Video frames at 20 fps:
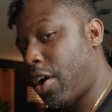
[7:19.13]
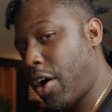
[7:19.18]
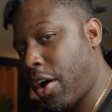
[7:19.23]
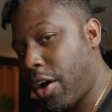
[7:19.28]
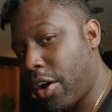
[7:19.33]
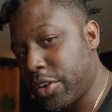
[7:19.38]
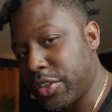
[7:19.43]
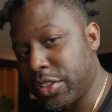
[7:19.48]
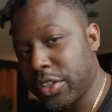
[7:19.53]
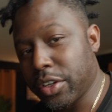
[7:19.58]

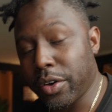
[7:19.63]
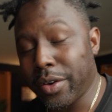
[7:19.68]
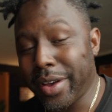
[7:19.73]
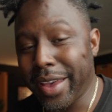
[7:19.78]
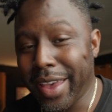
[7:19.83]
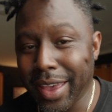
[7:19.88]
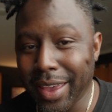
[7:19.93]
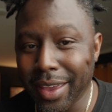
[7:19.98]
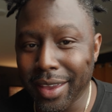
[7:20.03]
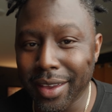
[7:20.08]
also
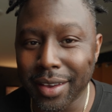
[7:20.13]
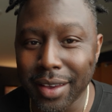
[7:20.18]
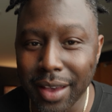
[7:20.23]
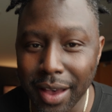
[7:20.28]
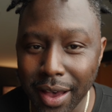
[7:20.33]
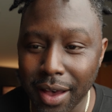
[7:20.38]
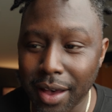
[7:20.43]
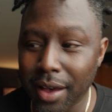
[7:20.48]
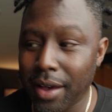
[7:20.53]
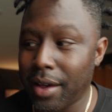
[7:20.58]
a
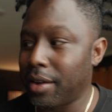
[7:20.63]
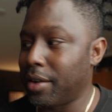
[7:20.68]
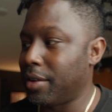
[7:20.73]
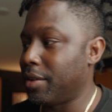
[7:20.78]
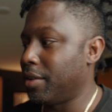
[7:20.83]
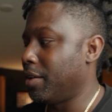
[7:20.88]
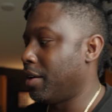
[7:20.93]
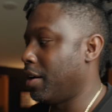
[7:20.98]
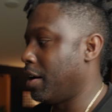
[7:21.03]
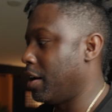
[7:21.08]
con,
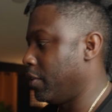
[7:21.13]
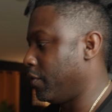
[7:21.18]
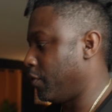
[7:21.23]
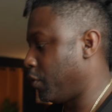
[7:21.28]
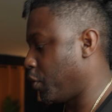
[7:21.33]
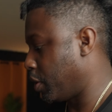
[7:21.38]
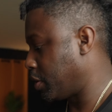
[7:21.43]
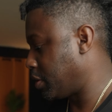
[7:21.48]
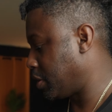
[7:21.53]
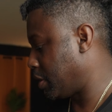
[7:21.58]

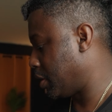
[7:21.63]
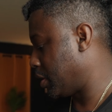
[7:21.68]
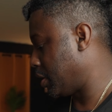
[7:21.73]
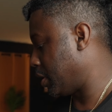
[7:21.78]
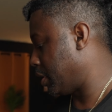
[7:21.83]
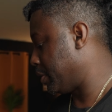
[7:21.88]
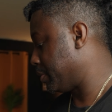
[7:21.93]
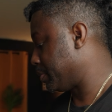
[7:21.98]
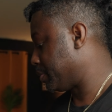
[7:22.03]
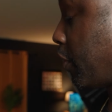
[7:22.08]
unfortunately.